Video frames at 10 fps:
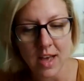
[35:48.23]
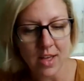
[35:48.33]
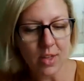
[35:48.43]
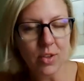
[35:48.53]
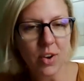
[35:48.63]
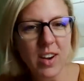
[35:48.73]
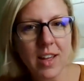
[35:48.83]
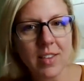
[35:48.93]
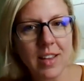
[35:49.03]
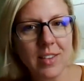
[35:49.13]
the
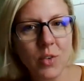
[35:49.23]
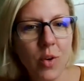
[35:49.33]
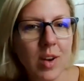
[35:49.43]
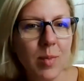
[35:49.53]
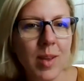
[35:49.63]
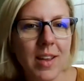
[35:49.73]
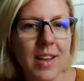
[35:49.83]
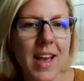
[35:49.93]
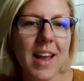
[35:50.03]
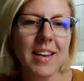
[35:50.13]
30th is going to be
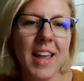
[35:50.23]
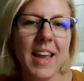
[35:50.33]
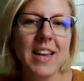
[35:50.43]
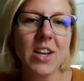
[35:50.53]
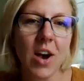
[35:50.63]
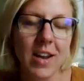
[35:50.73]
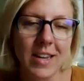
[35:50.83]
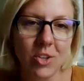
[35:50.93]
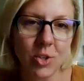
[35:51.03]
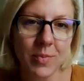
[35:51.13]
at Candy
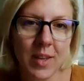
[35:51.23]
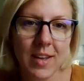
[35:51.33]
Cottage.